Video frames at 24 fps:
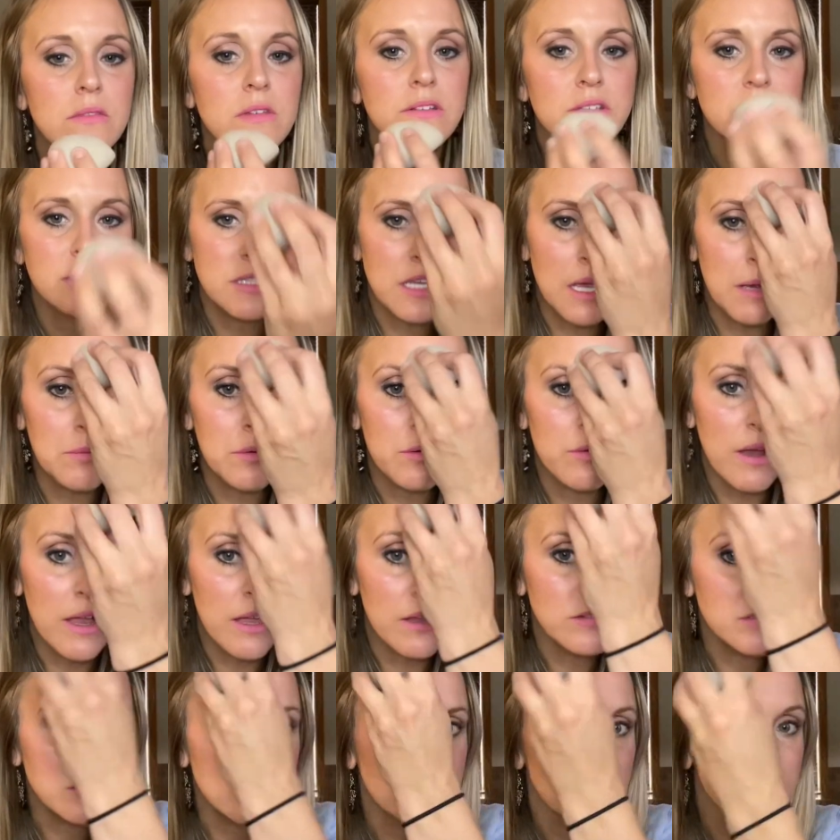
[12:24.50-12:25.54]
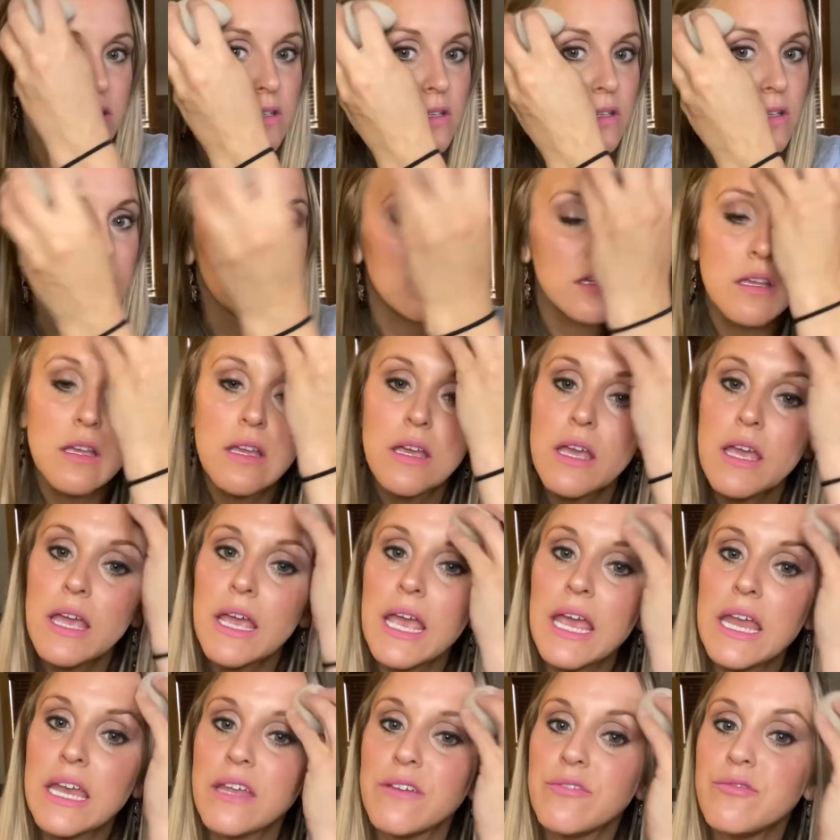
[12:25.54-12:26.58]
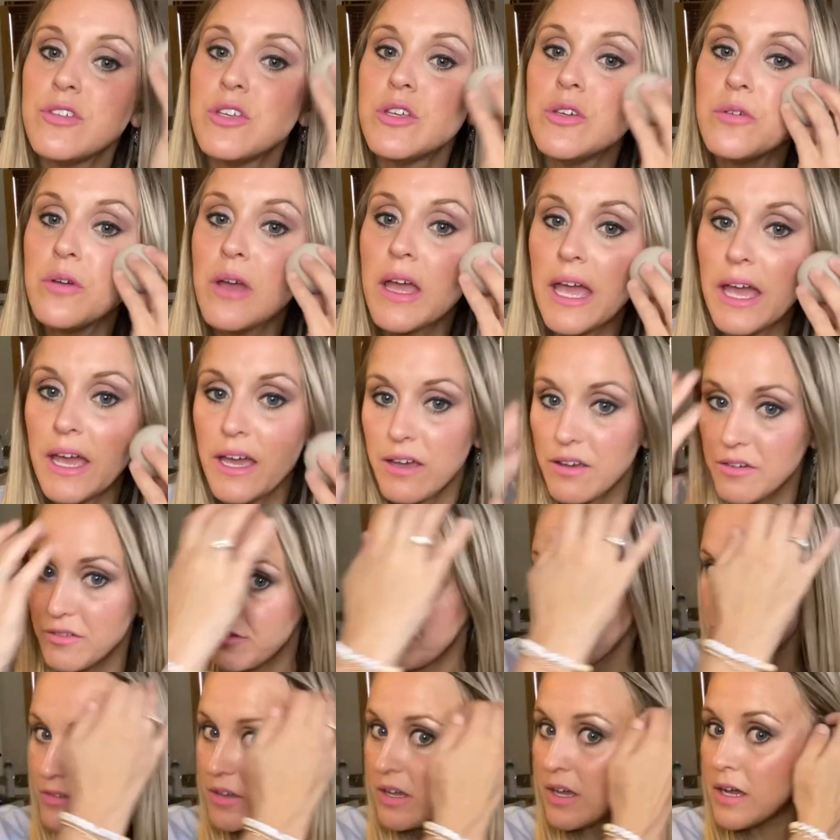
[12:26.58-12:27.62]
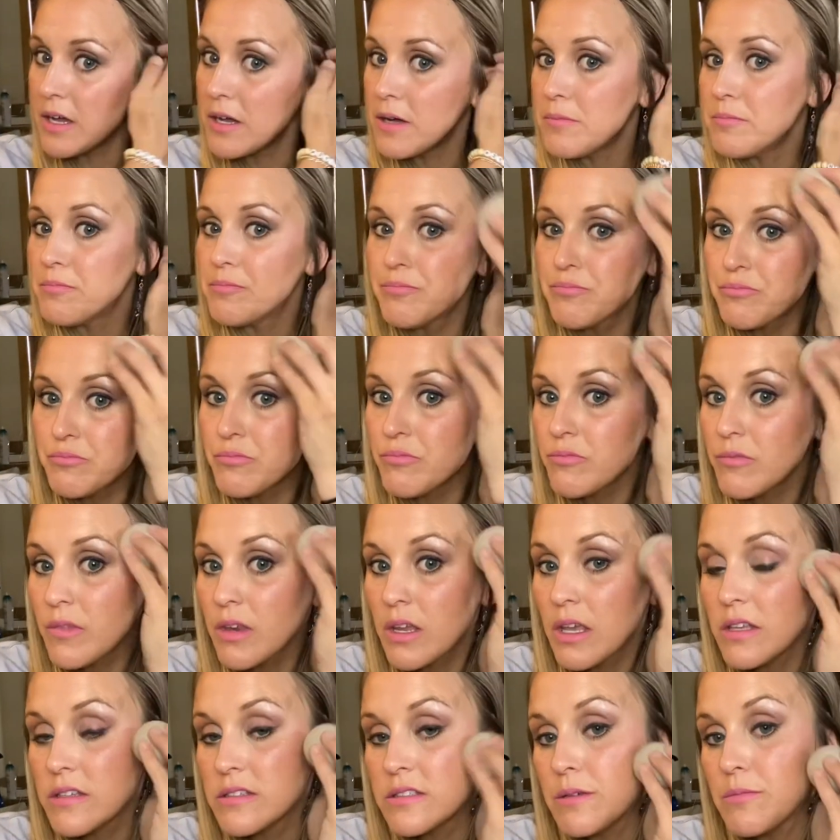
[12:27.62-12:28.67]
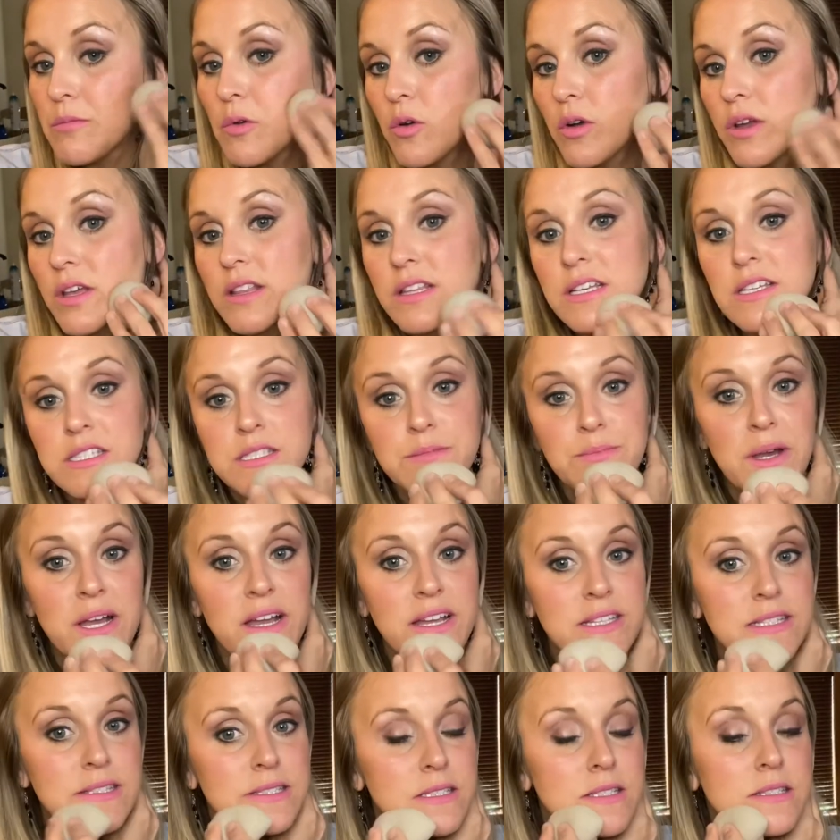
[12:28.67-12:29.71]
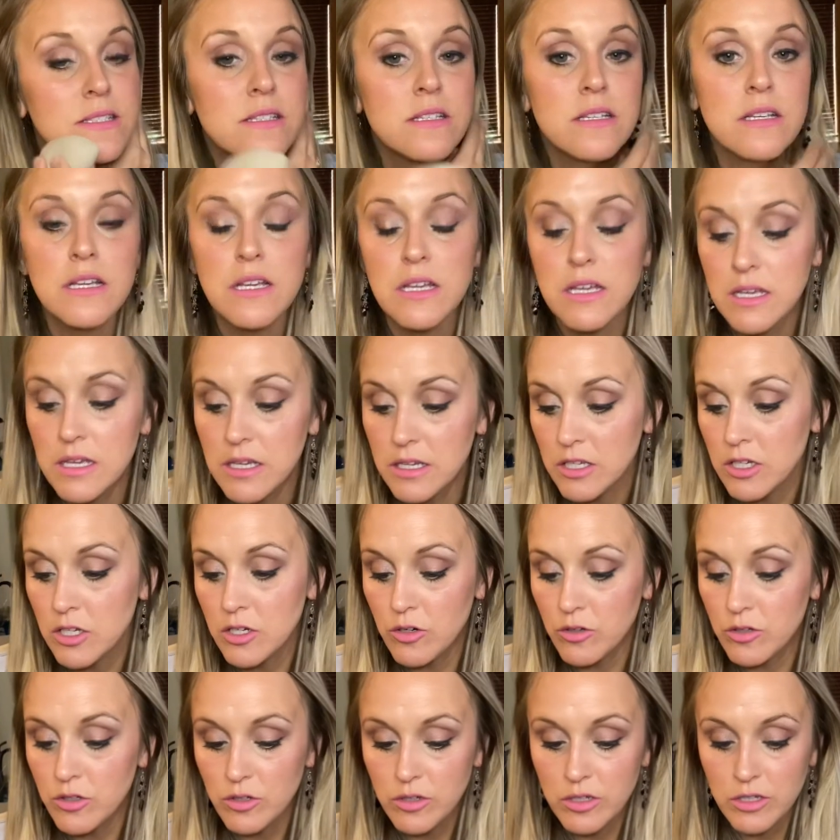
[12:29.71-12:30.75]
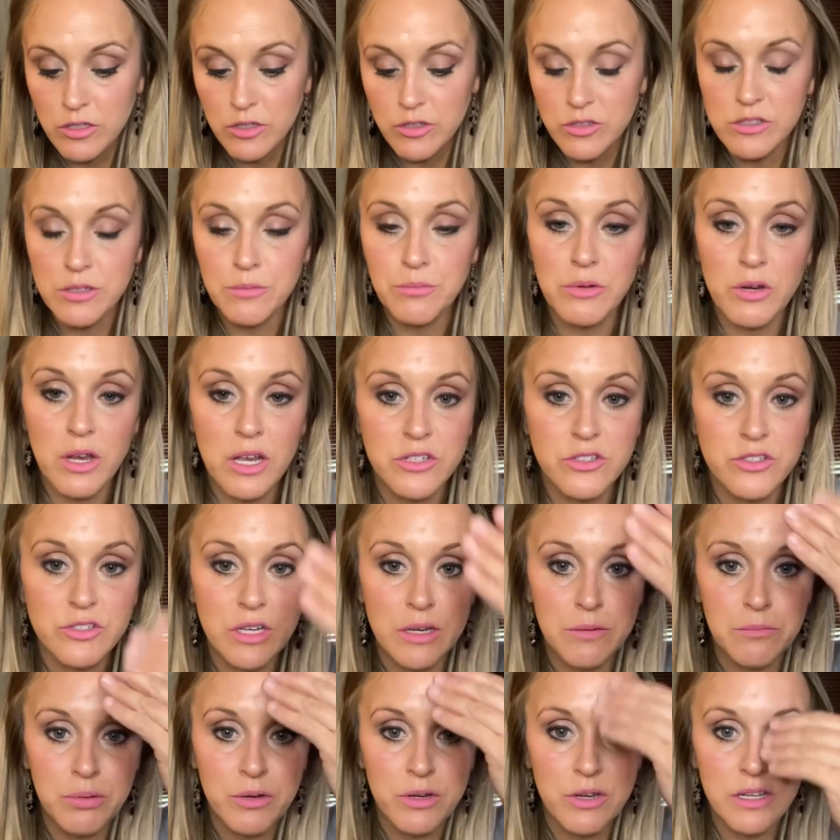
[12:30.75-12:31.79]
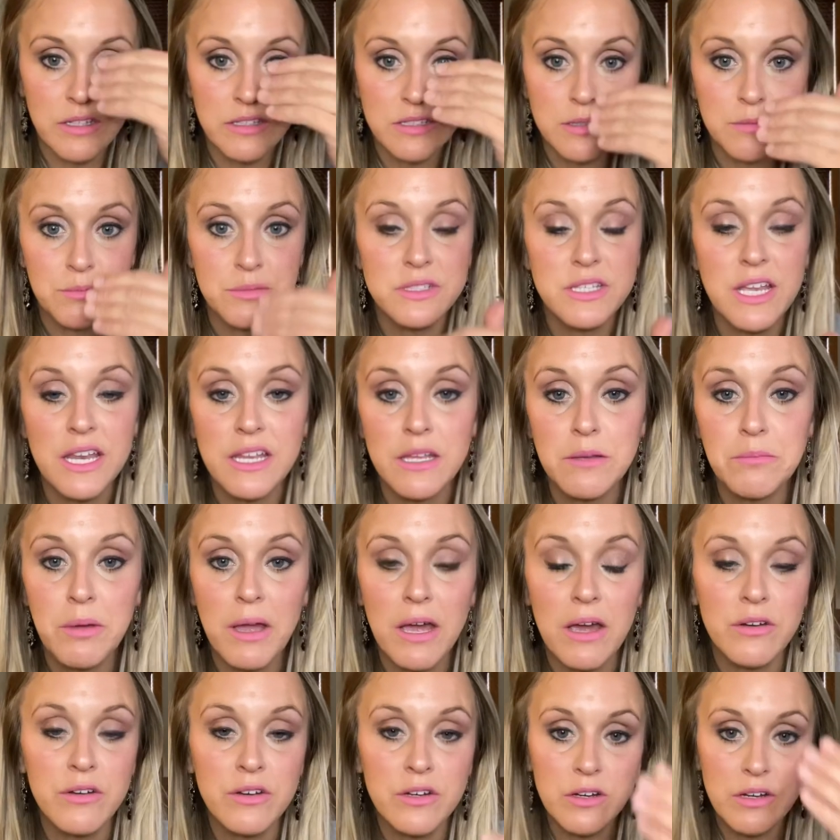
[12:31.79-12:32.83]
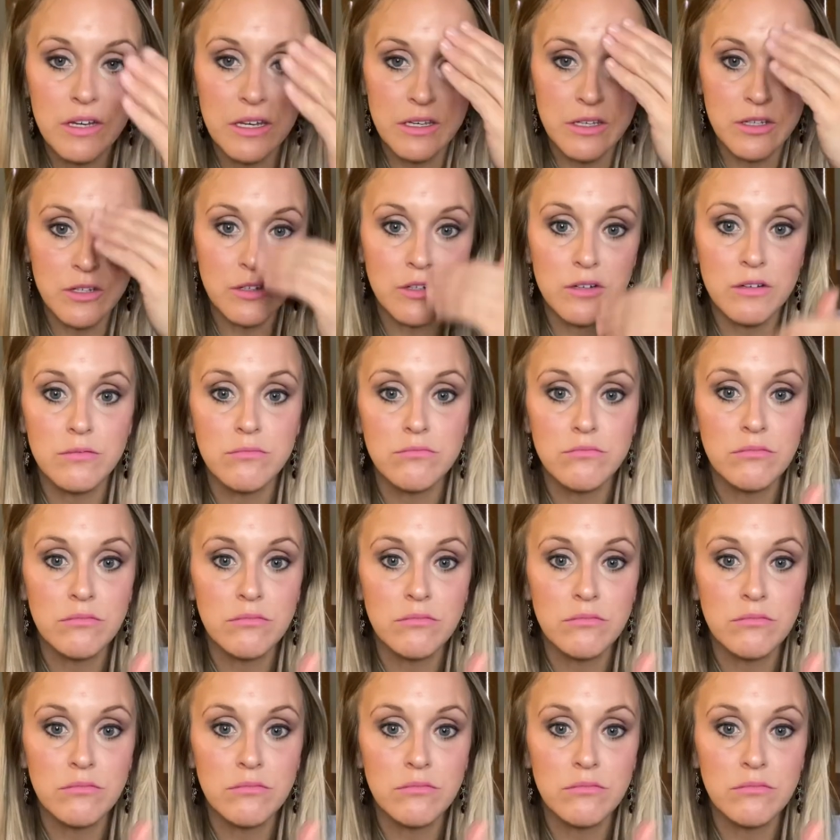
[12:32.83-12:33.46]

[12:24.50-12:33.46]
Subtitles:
dab around. And if you have some oily spots, you know, you can use a brush and put on some setting powder in your